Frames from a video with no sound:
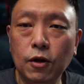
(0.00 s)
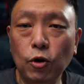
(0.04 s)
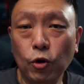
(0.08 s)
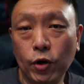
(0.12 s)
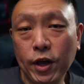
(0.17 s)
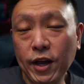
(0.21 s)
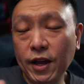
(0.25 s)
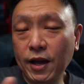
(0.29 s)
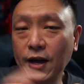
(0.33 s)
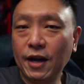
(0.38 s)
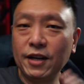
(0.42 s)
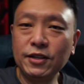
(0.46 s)

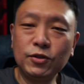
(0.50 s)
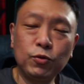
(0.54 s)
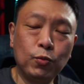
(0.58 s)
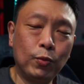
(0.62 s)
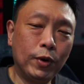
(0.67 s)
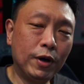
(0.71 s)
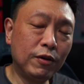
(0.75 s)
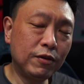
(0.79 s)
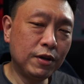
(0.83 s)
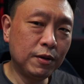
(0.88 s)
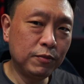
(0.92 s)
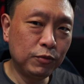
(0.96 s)
Okay guys,
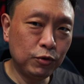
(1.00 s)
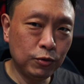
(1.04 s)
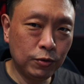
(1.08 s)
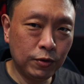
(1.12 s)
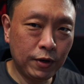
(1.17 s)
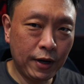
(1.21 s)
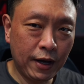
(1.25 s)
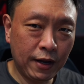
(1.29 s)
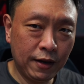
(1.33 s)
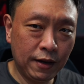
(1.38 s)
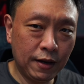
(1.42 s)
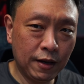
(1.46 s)
welcome to
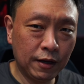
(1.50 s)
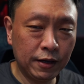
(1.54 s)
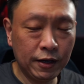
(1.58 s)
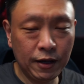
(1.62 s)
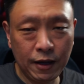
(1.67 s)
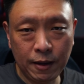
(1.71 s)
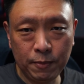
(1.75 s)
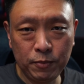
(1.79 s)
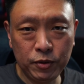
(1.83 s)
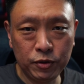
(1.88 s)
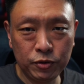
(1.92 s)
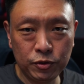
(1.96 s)
another
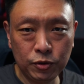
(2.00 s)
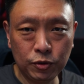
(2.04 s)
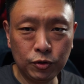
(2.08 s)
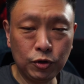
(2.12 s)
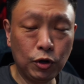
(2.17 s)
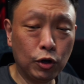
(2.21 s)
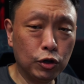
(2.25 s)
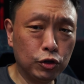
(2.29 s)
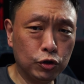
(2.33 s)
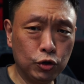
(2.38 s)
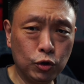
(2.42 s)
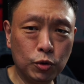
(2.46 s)
episode
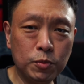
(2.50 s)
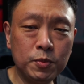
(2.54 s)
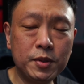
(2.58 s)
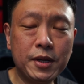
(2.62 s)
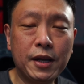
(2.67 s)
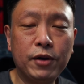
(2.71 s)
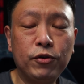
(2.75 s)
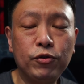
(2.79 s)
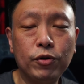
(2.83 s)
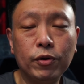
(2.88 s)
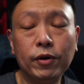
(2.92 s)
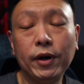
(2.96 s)
on Zoom
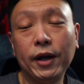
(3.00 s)
Central,